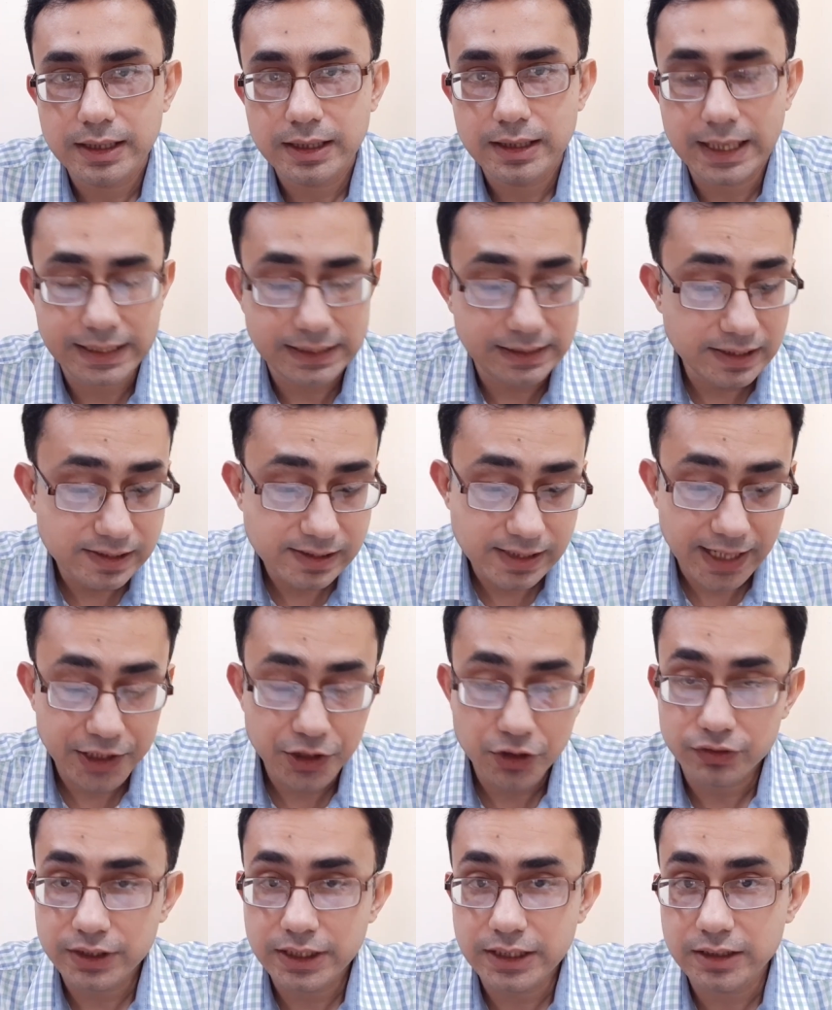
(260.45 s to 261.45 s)
Like, this
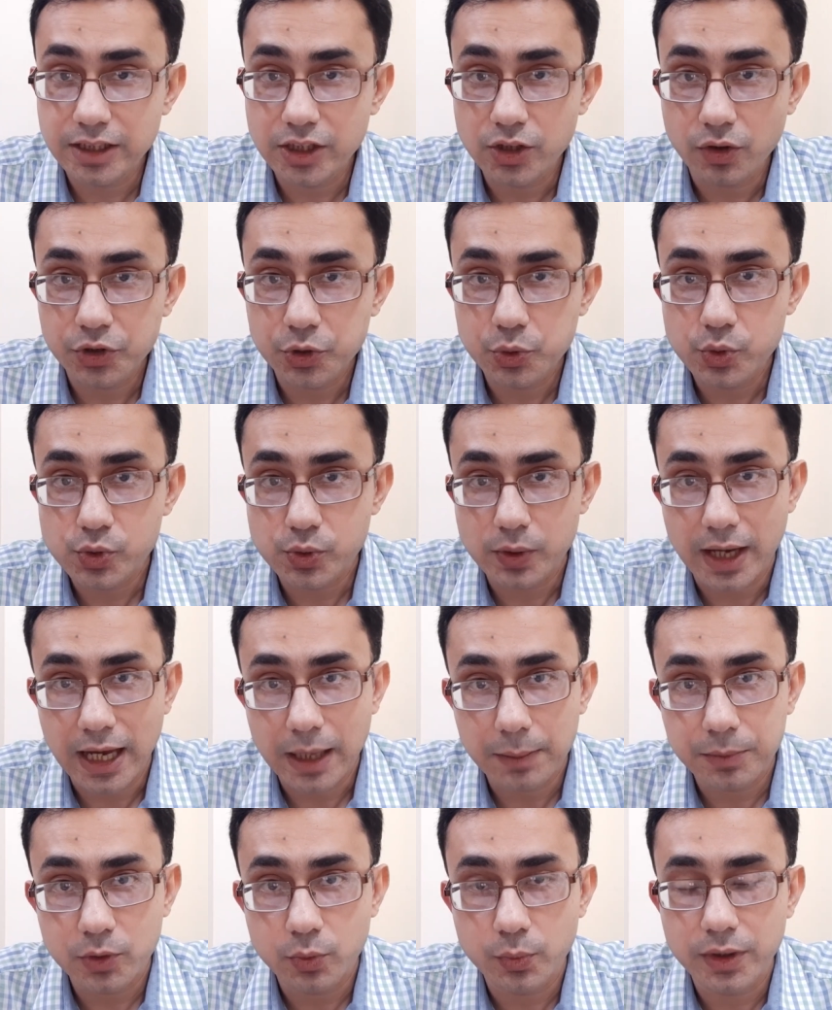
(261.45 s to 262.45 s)
kind of thing did not used to
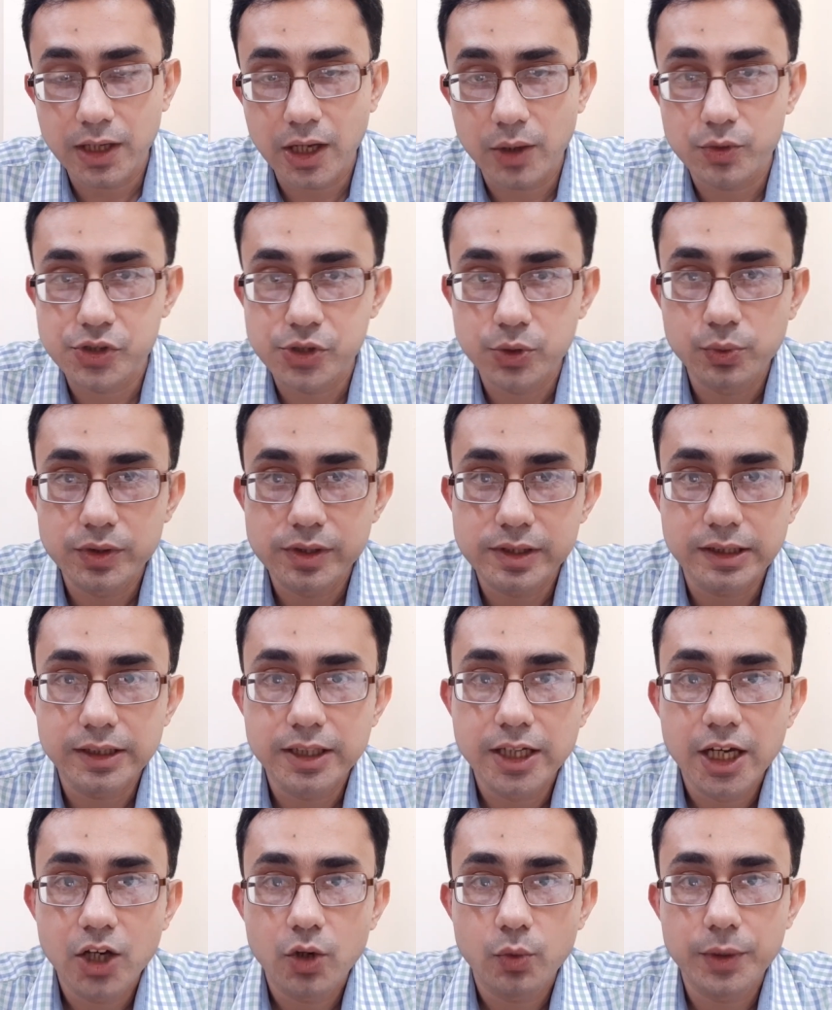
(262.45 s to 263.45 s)
happen when I was
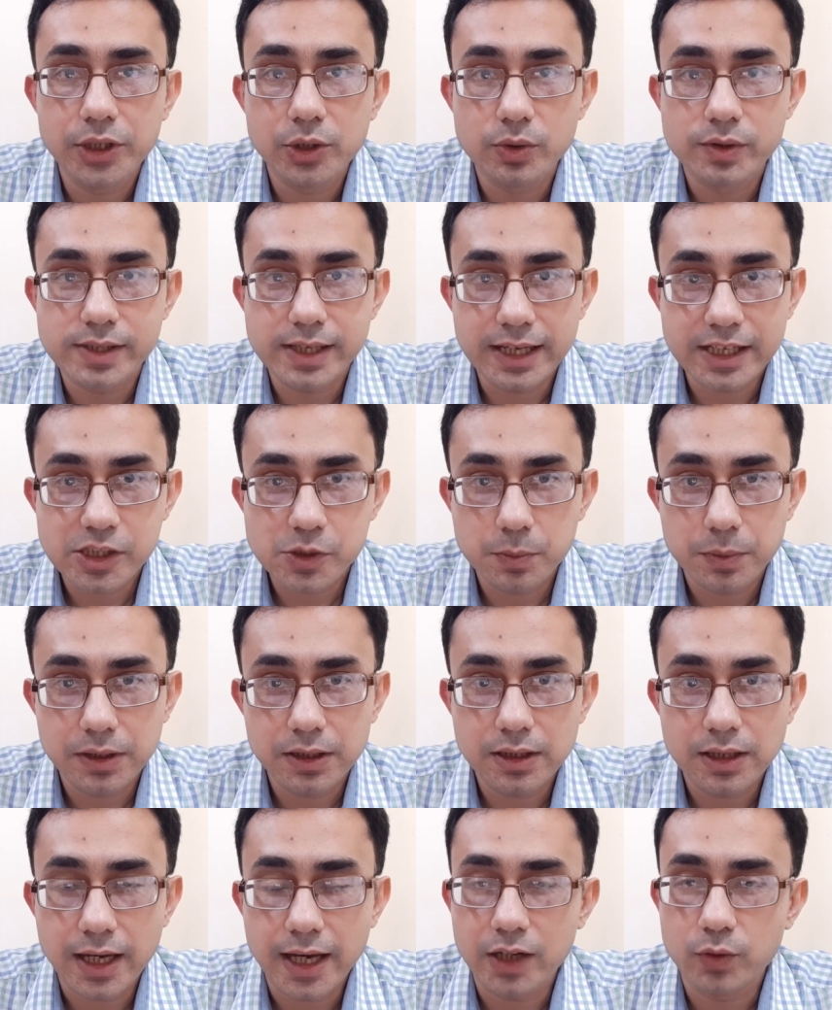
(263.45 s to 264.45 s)
using Windows
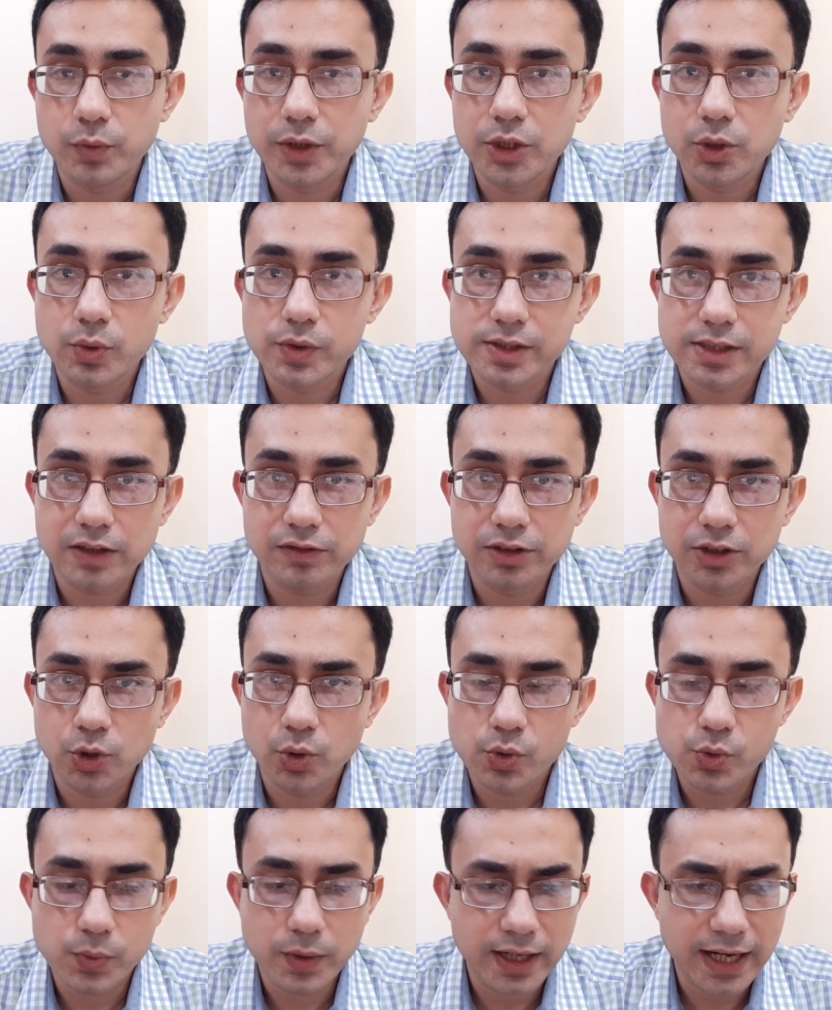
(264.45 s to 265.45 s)
XP and Windows 7.
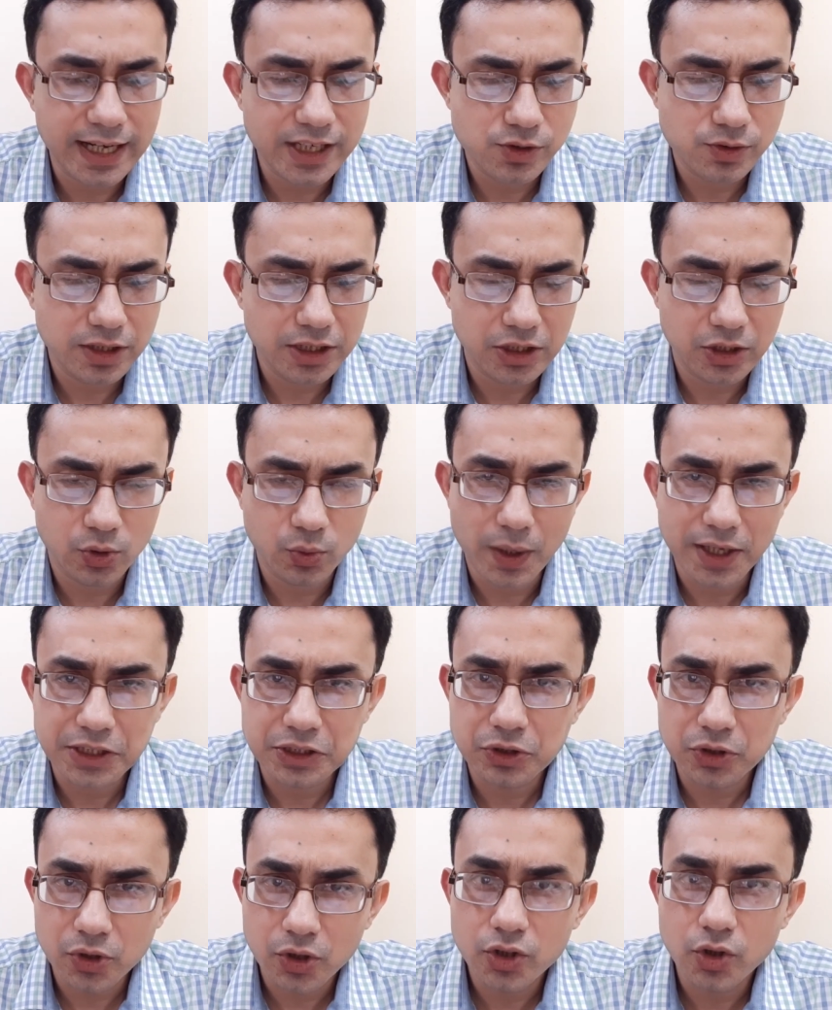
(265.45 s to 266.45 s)
Those were actually
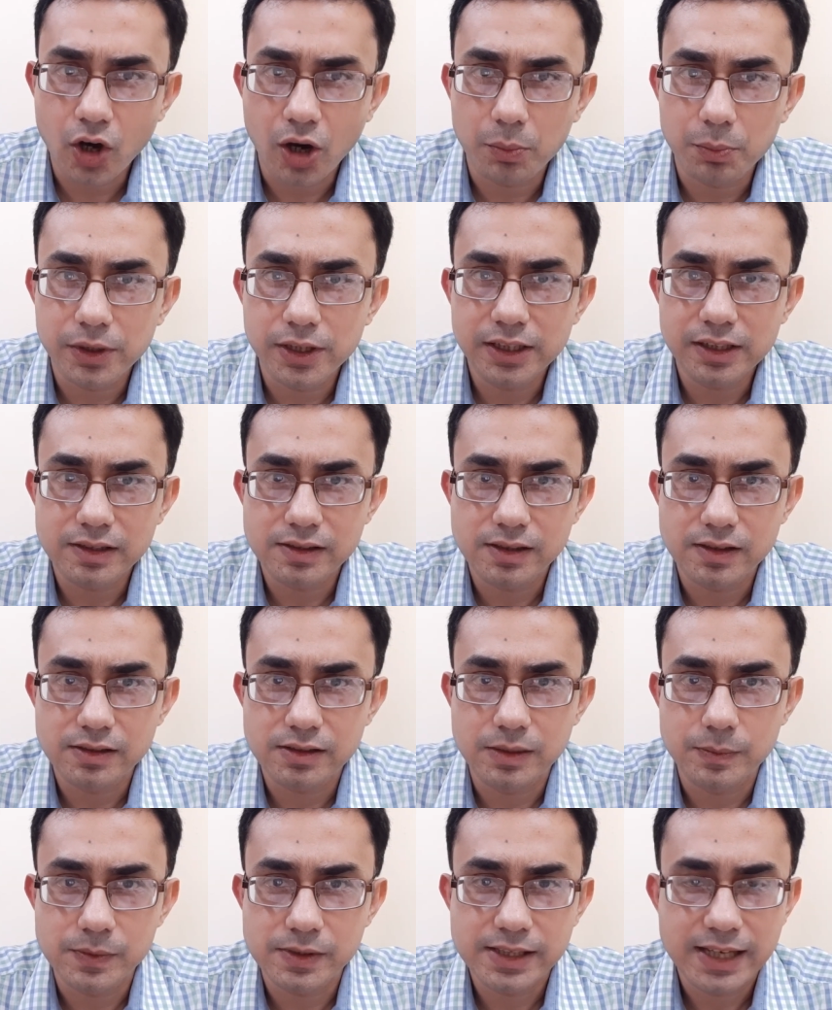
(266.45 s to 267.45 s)
quite good operating
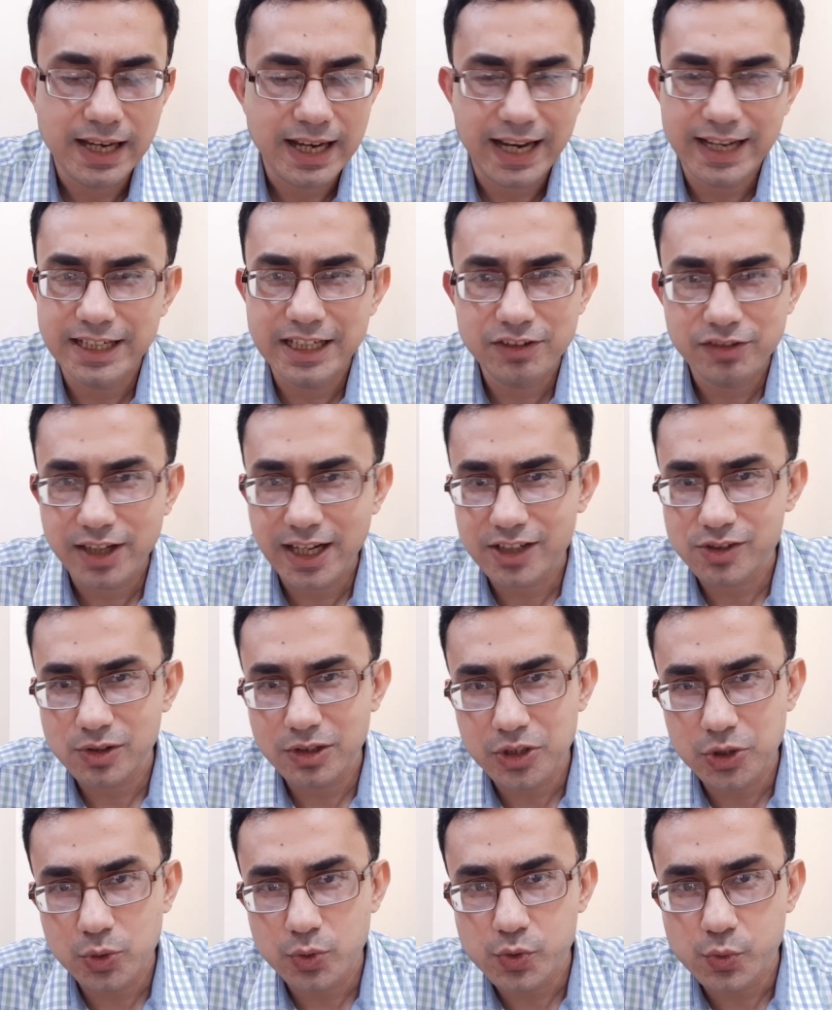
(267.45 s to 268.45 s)
systems. I never
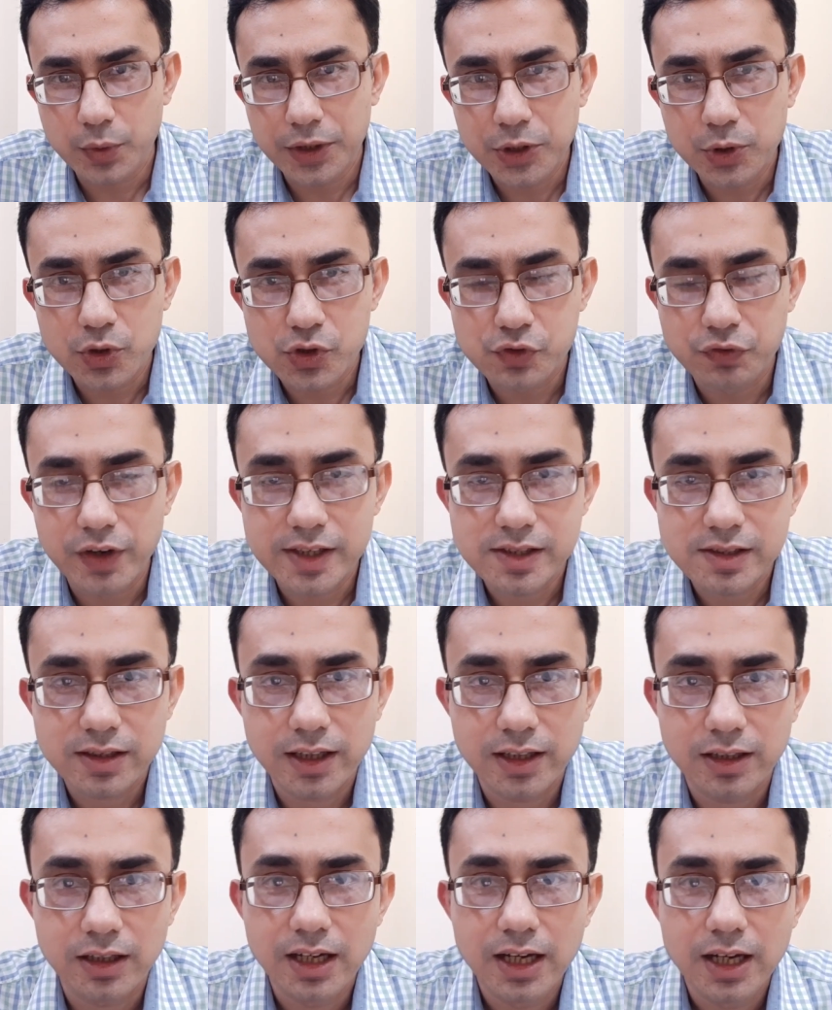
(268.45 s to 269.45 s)
actually used Windows Vista
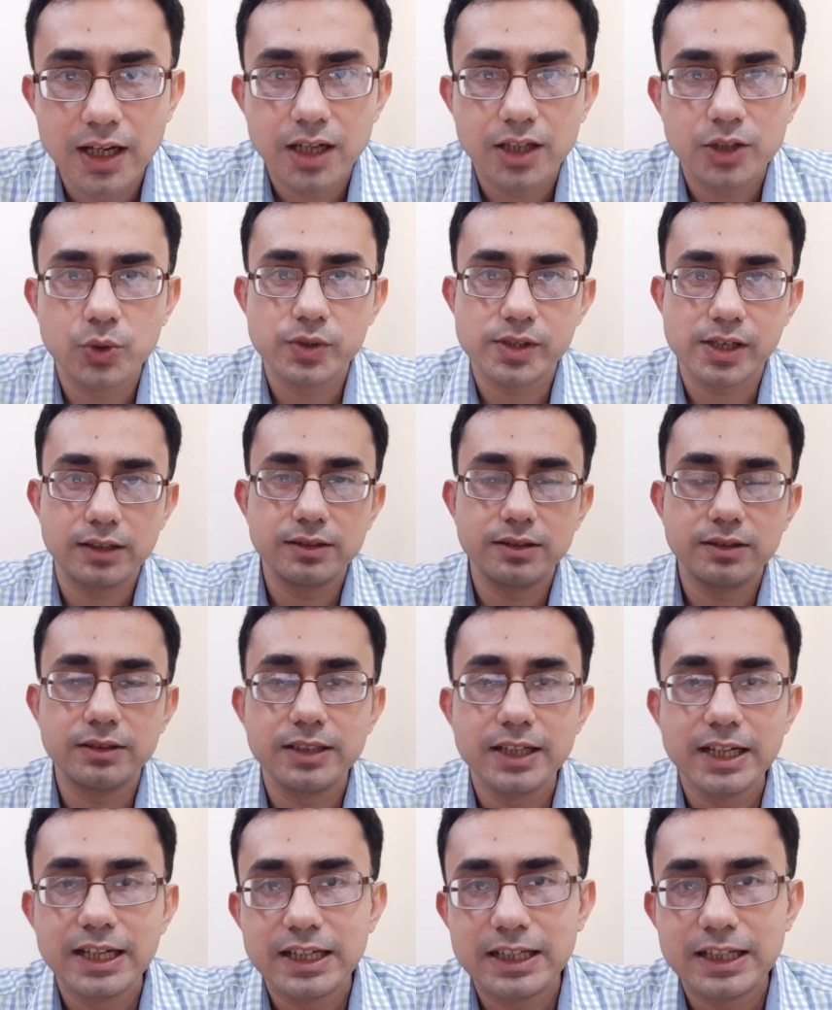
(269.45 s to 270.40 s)
and those other